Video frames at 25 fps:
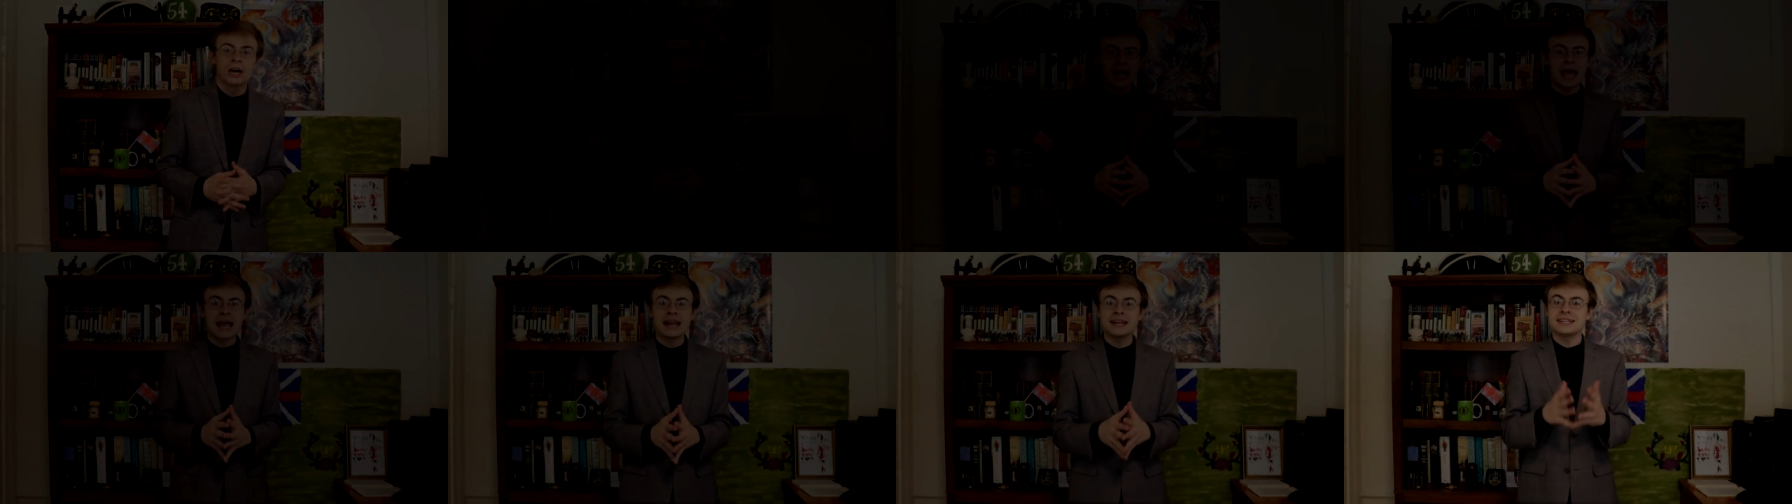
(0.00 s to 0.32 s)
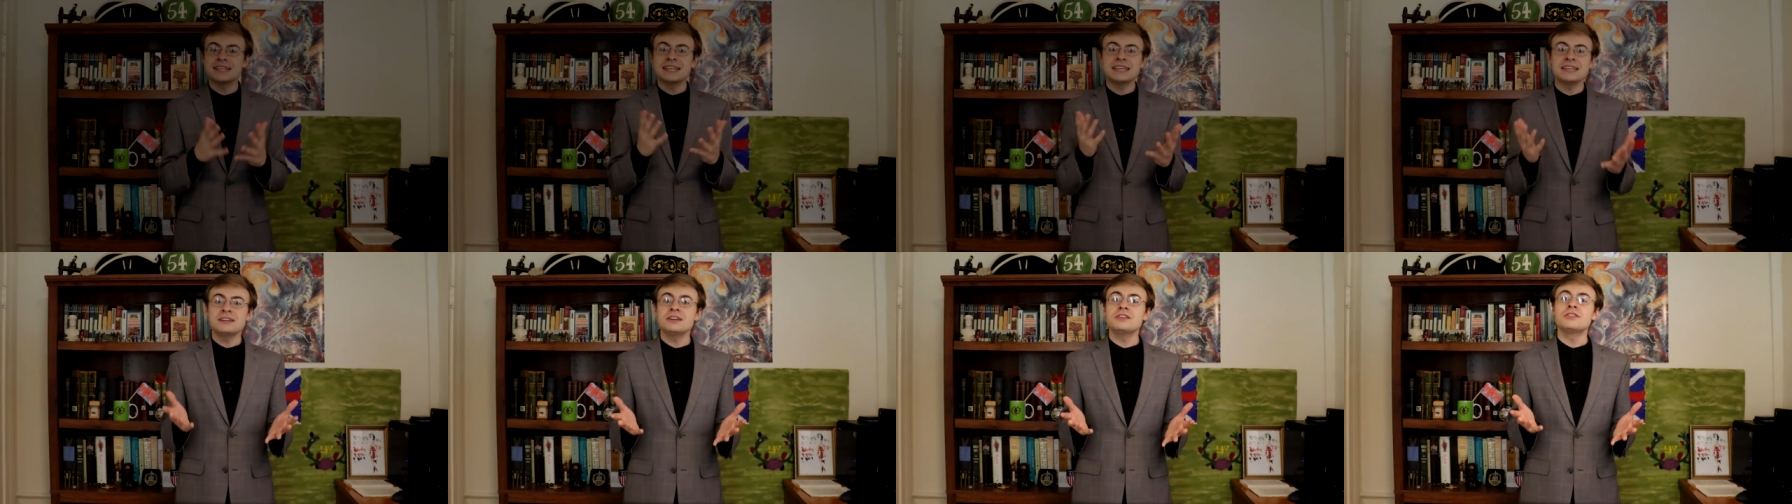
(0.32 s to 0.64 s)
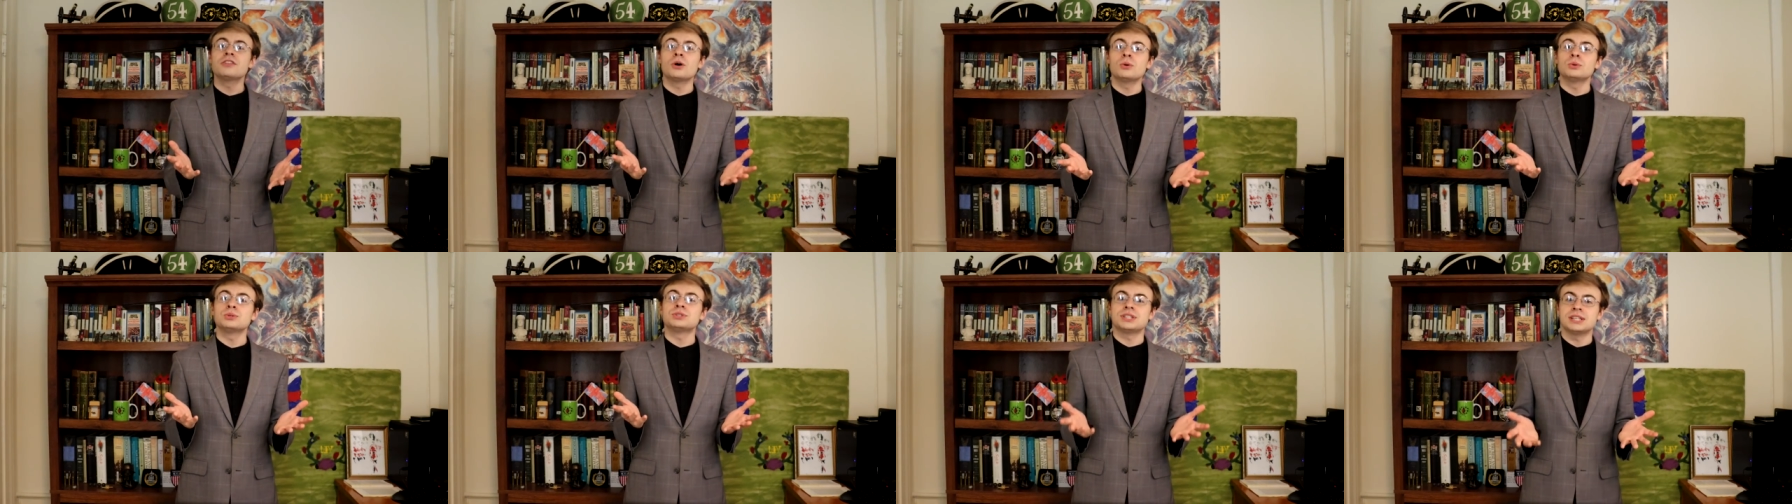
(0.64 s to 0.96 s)
Uh, and in
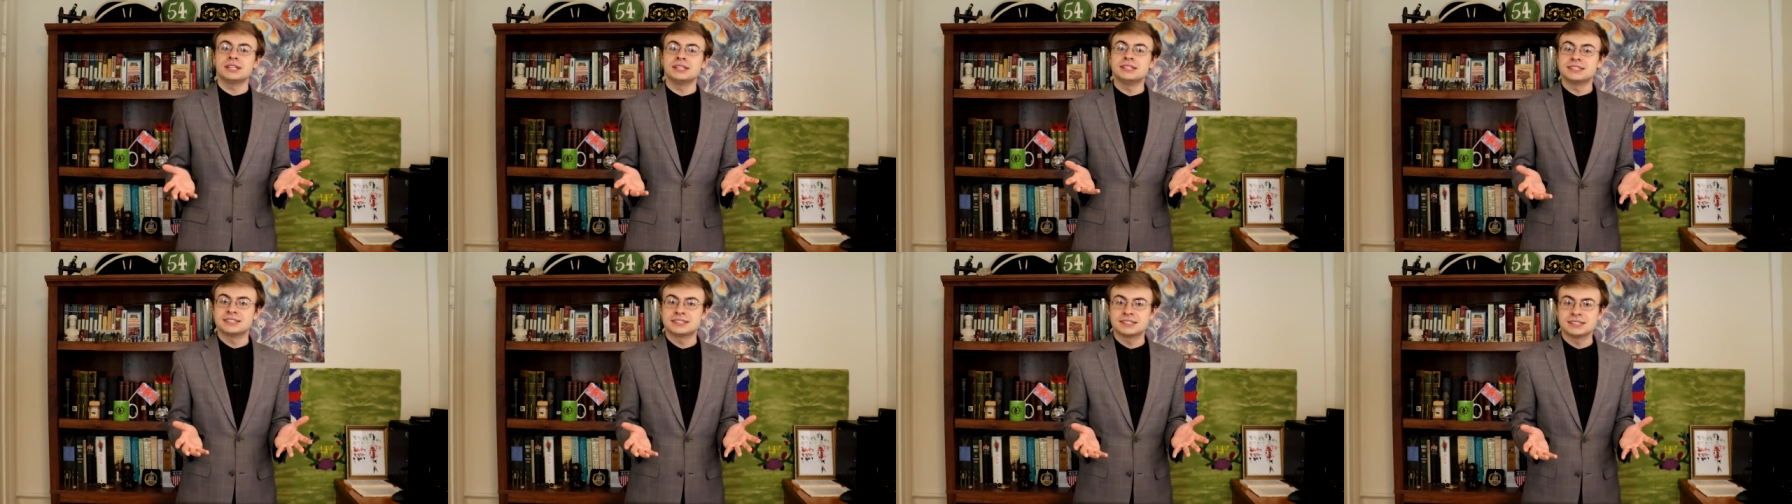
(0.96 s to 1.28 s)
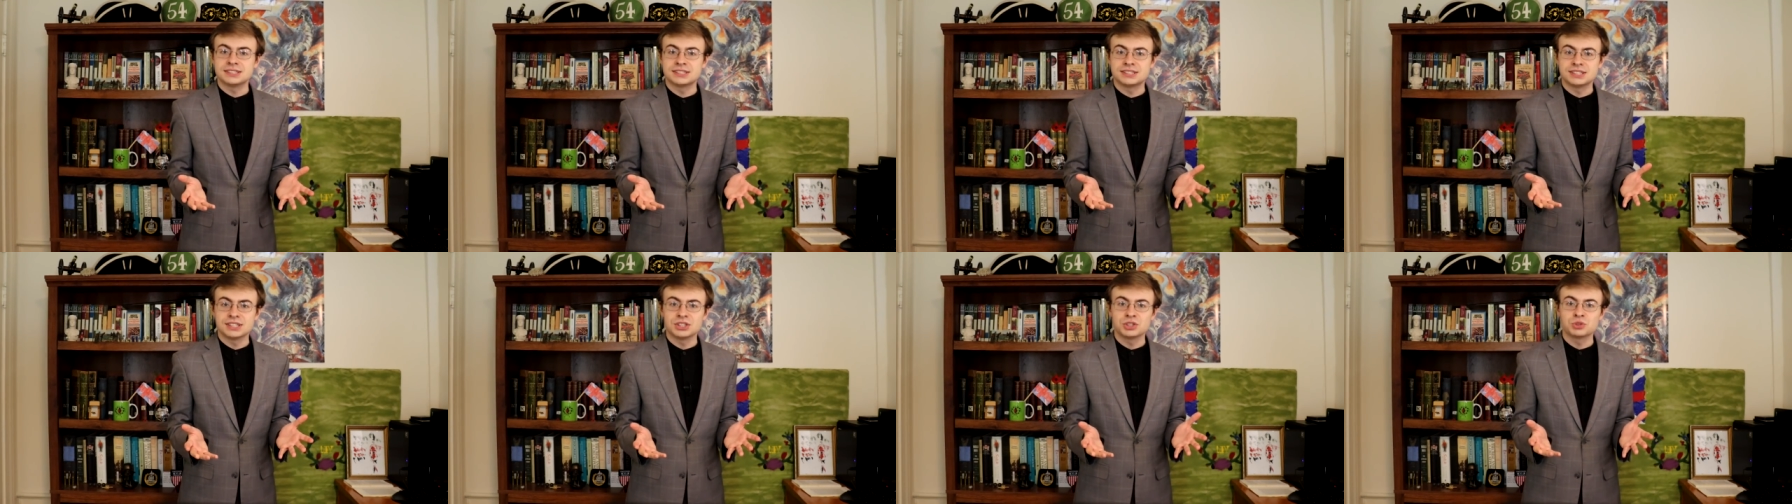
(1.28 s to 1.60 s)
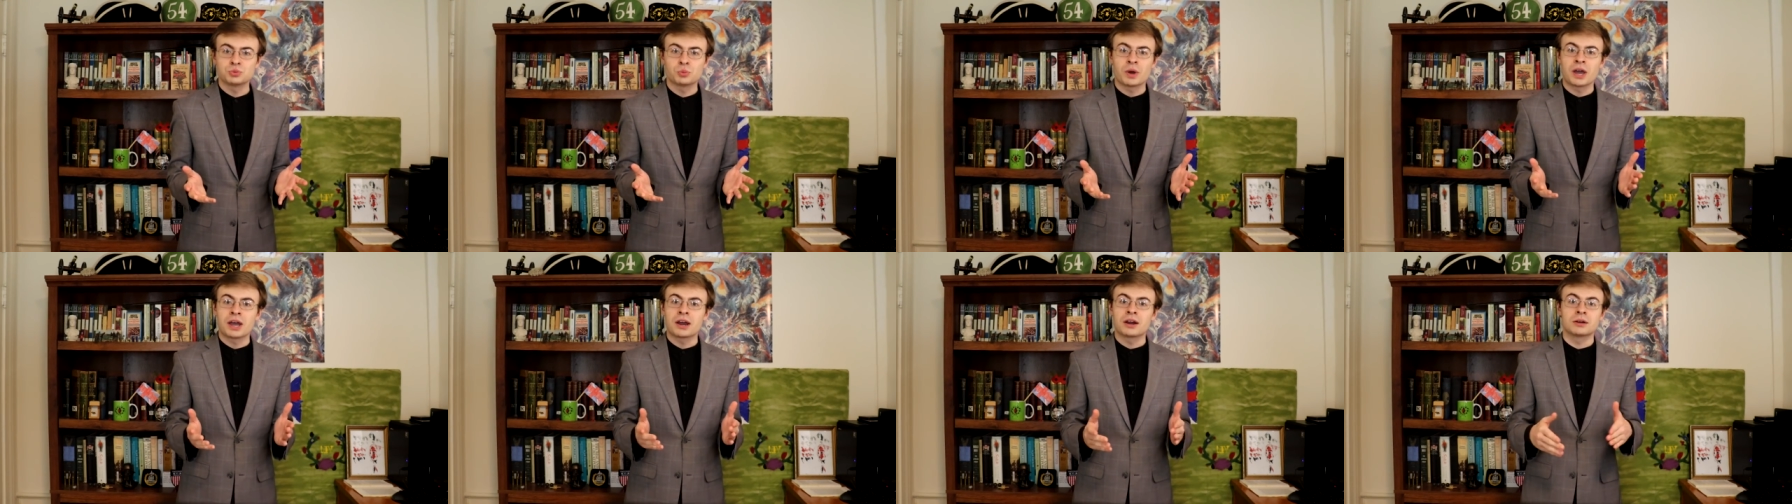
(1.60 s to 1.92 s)
those
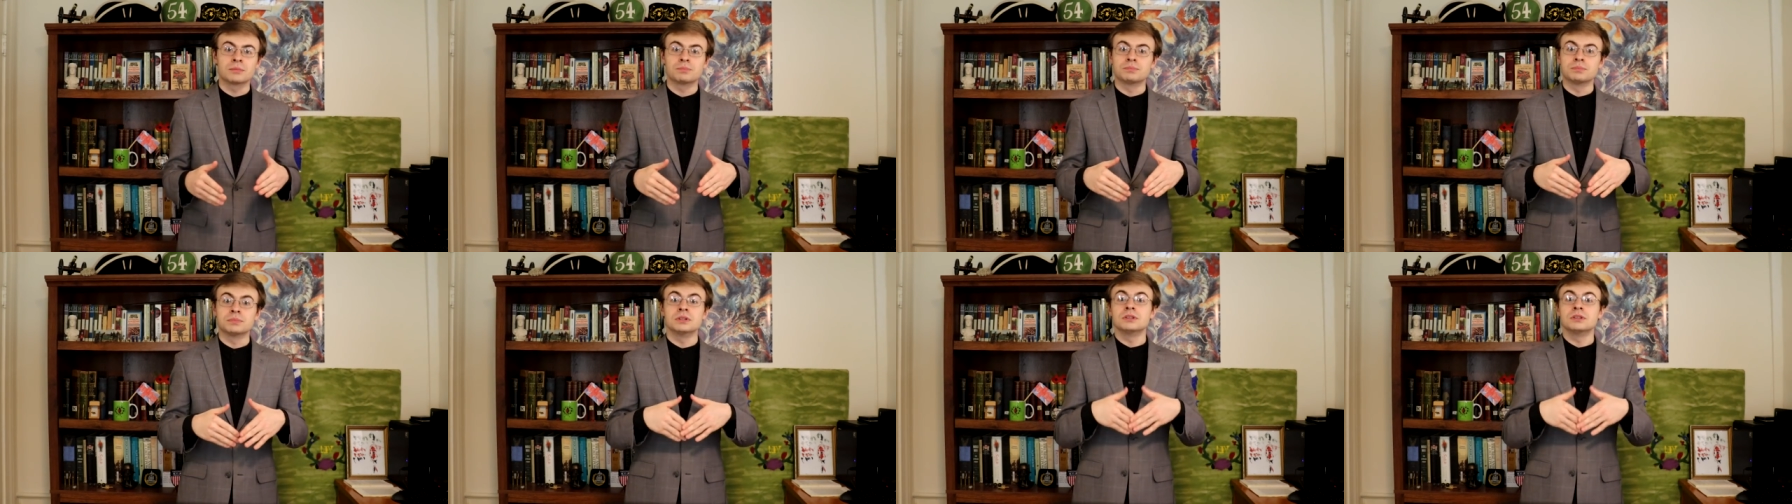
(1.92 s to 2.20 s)
instances where